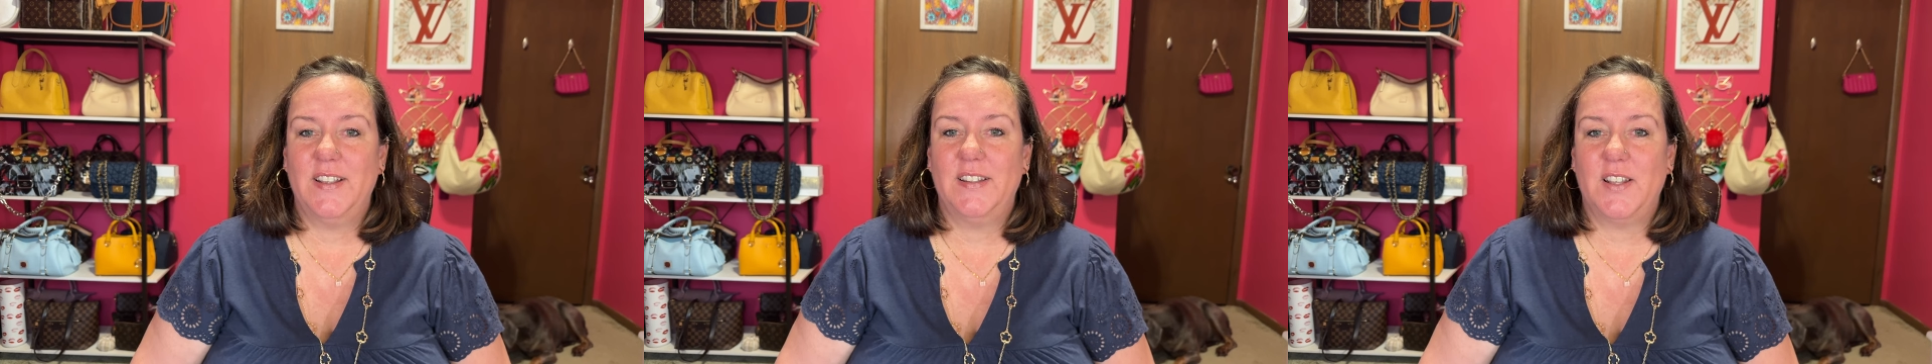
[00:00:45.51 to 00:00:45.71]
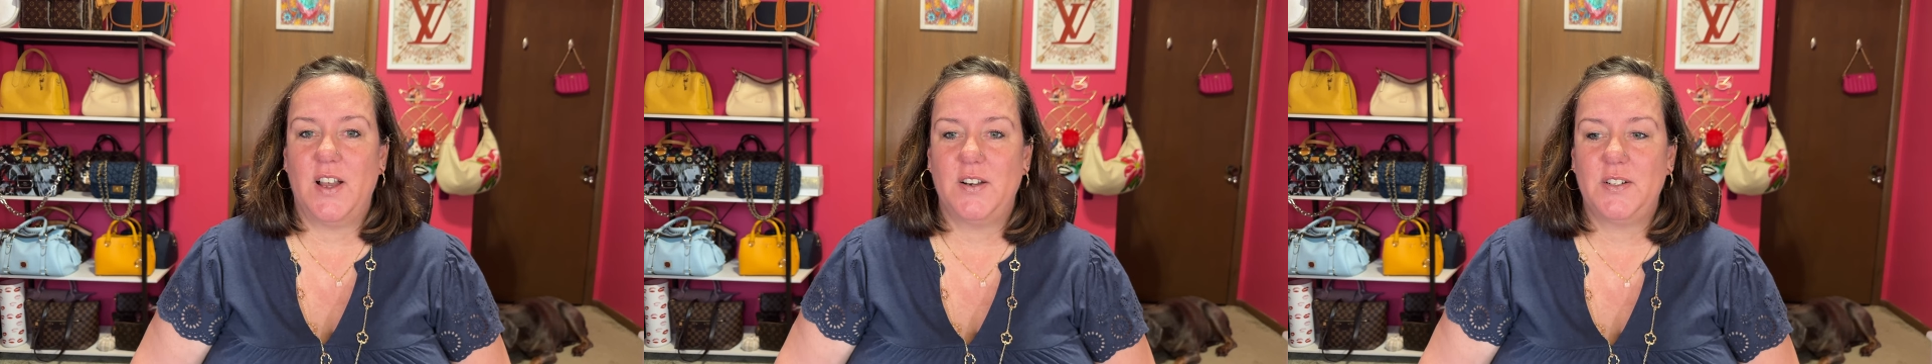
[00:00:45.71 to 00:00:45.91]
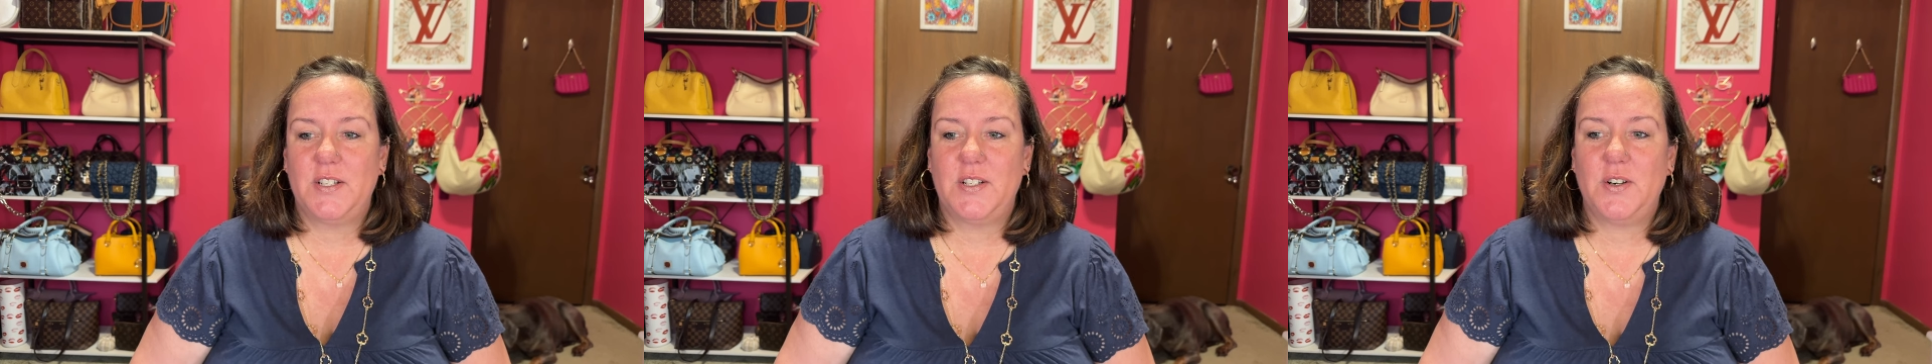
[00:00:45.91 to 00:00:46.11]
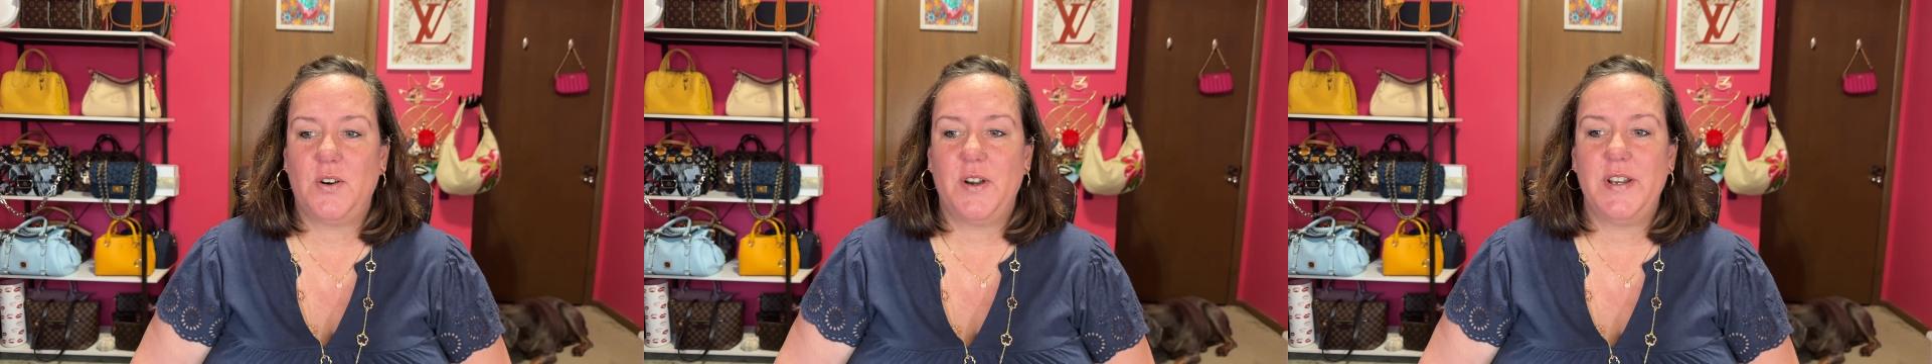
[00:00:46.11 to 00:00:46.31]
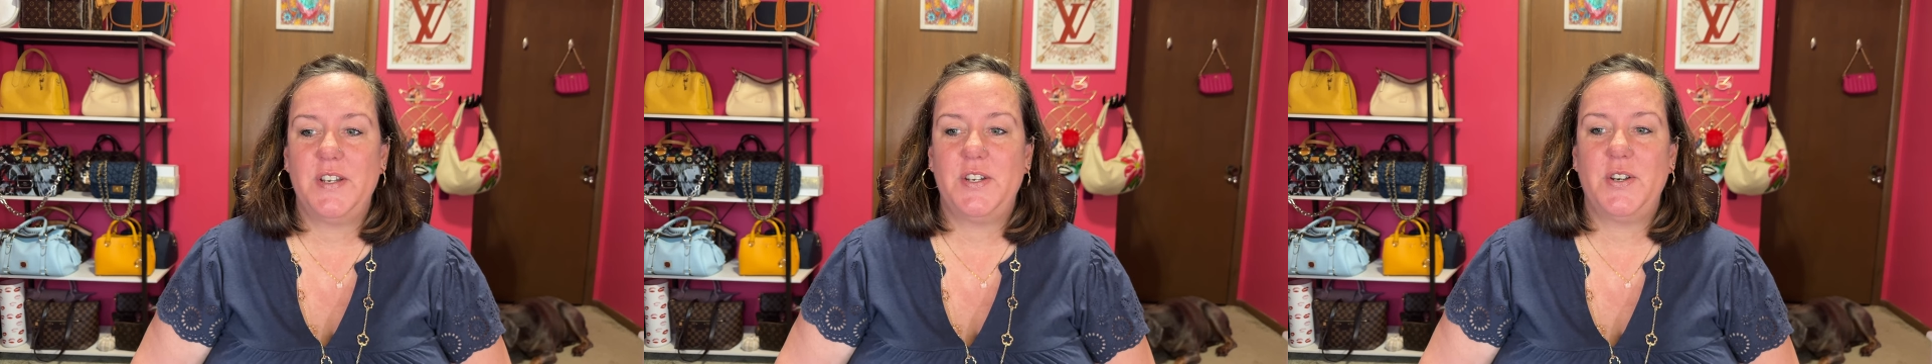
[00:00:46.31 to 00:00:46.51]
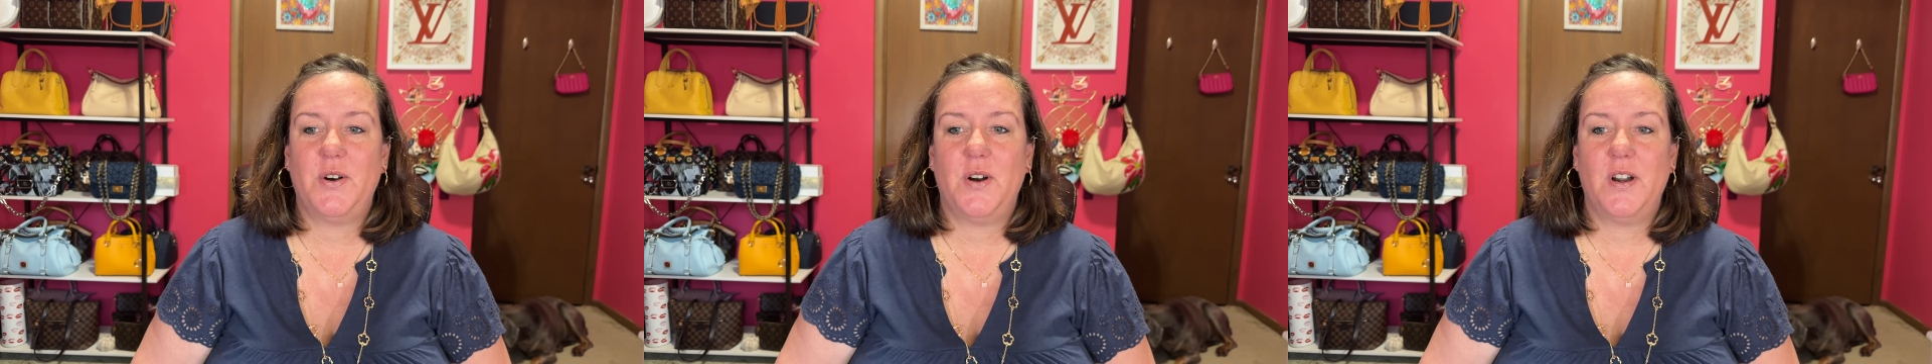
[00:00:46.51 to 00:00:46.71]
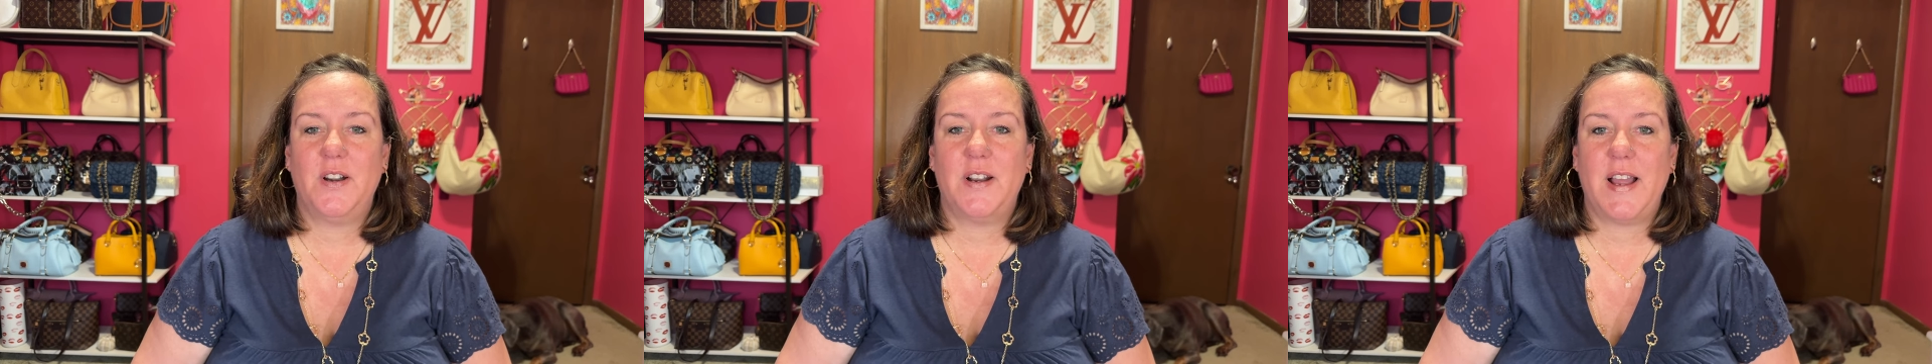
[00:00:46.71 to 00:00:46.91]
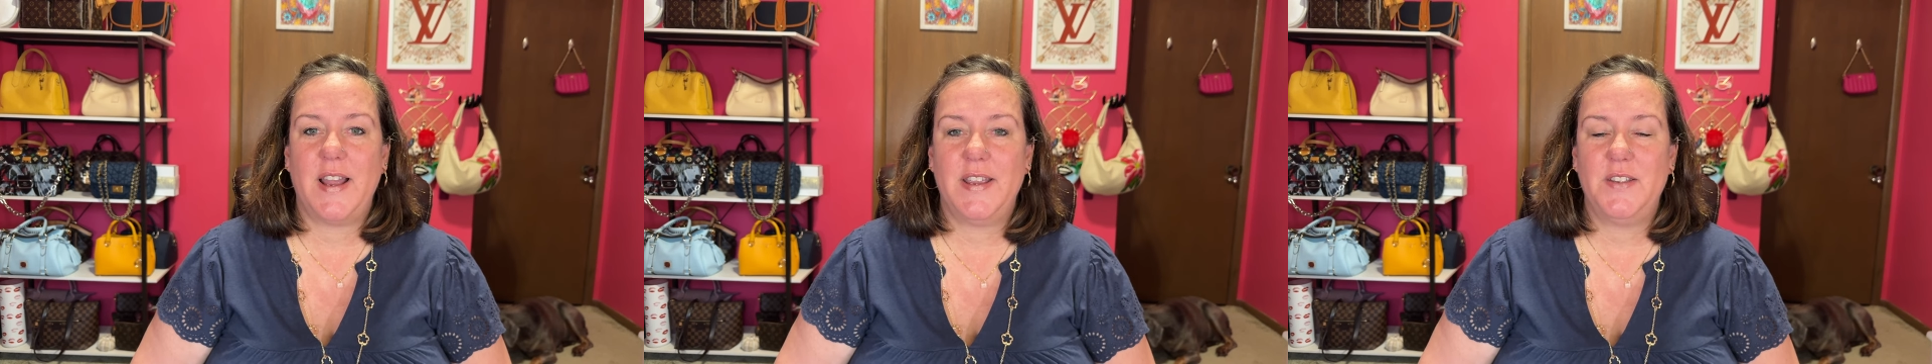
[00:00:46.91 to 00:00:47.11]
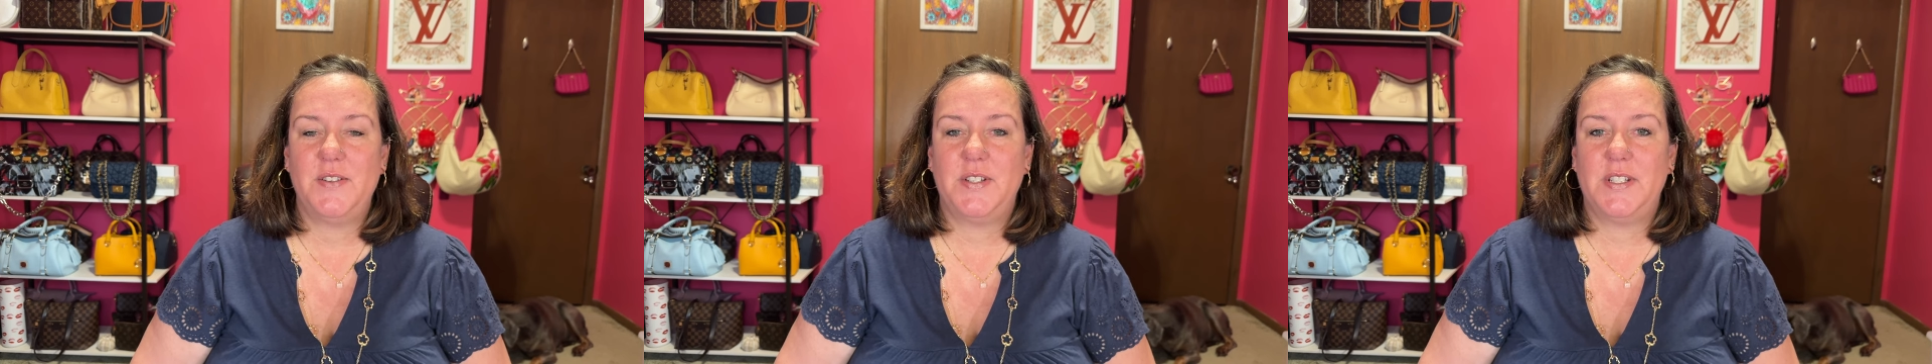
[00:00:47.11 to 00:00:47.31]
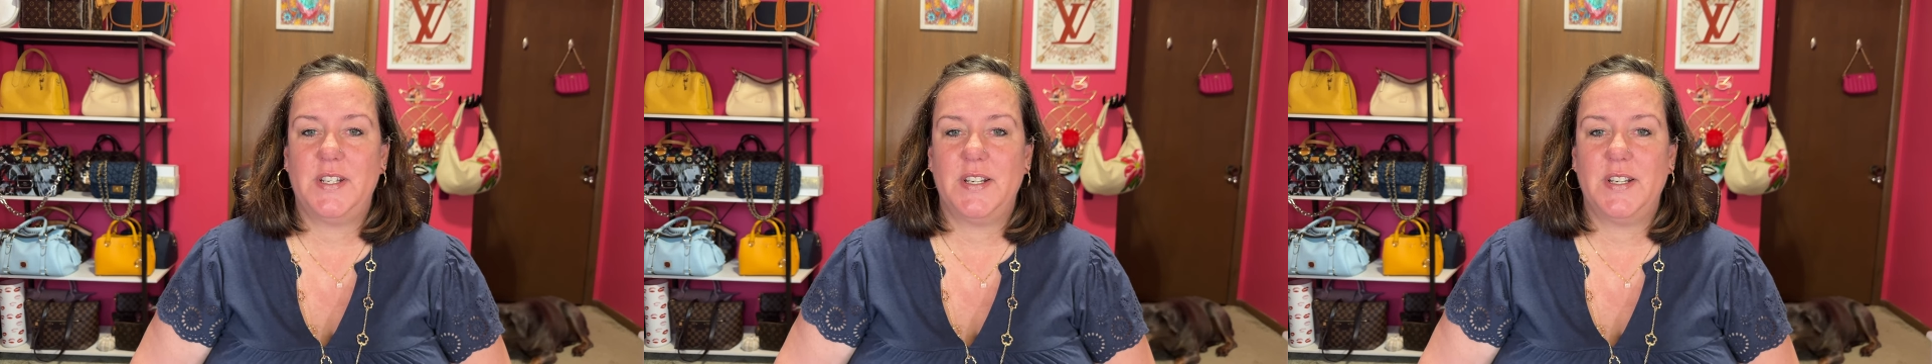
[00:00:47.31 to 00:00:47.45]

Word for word: Long story short, I used